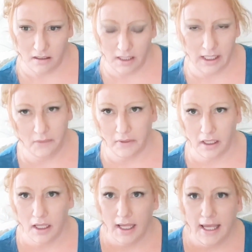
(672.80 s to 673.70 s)
Anyway,
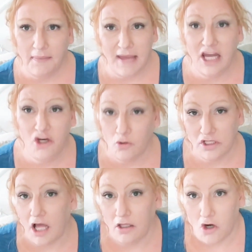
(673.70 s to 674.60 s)
they had no
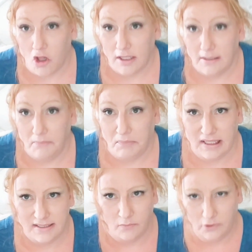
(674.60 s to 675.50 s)
Tylenol in them
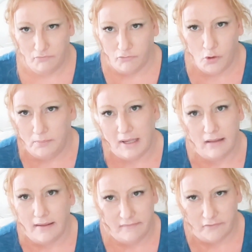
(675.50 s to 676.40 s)
because it would ruin my
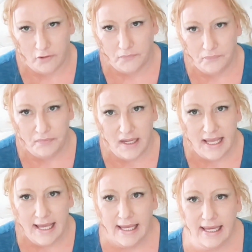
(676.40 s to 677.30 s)
liver.
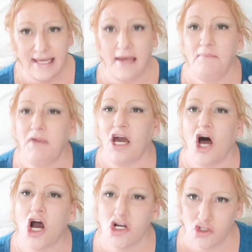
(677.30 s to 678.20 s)
He gave me
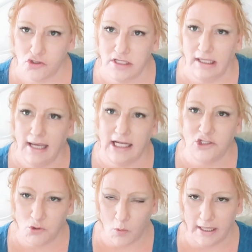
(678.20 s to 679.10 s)

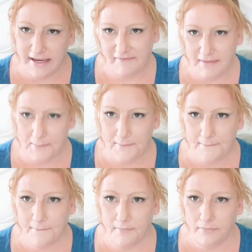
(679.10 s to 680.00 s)
120 of them.
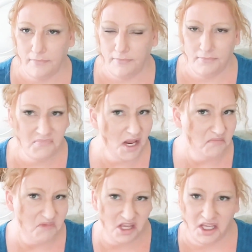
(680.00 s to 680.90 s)

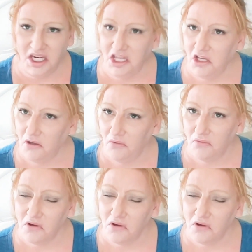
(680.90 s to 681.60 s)
I'm not kidding you.